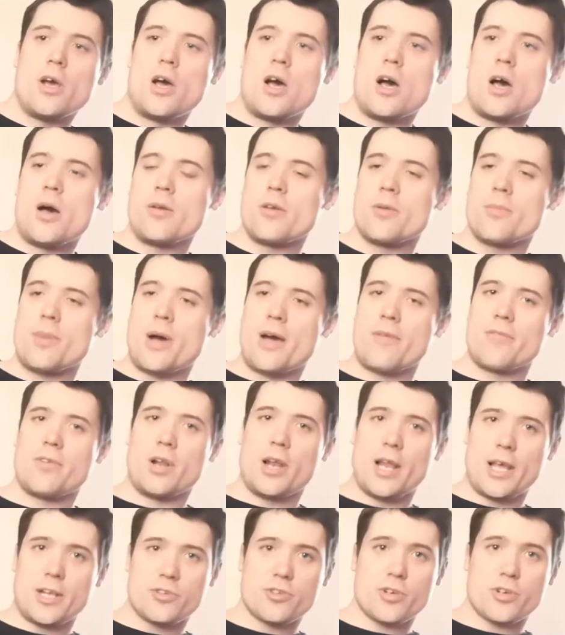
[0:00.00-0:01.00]
You might have an
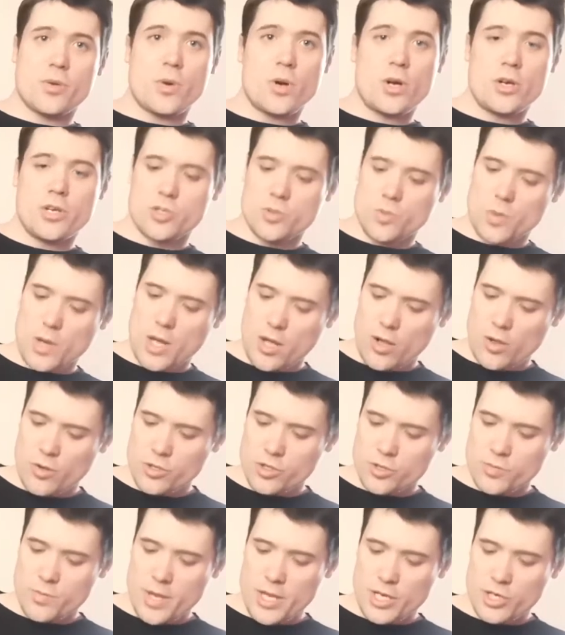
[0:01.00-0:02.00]
electric one as well.
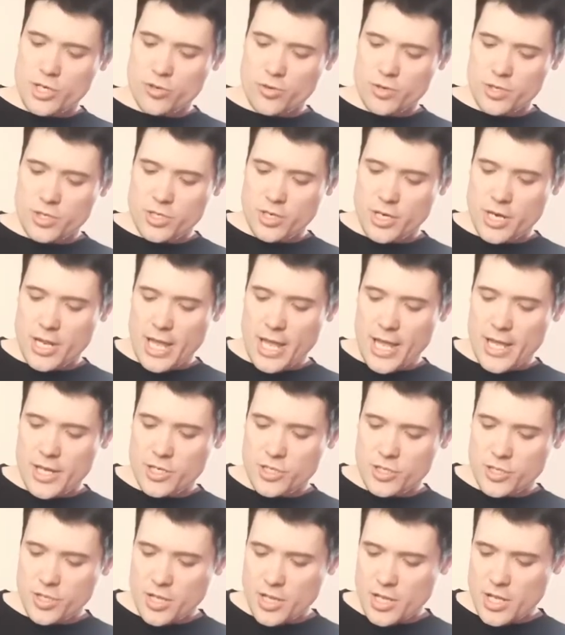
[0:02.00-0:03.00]
Just make sure it's got a
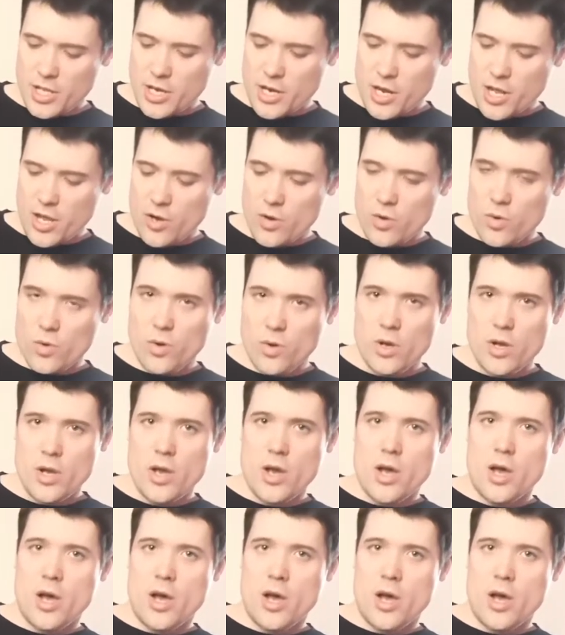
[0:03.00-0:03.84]
gauge so that you know